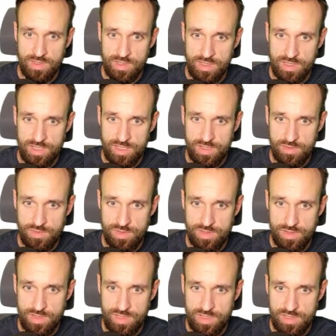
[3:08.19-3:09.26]
And use
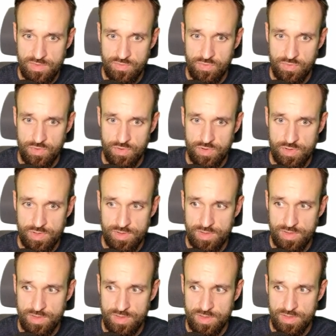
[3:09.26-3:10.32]
this for
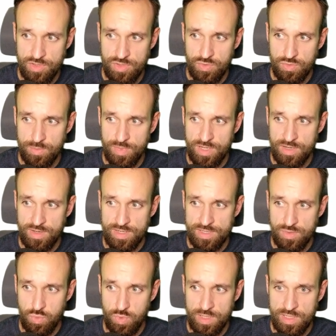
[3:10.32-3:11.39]
the toolbar
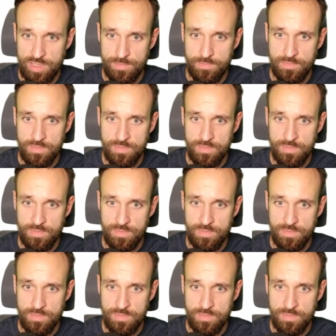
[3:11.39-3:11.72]
as well.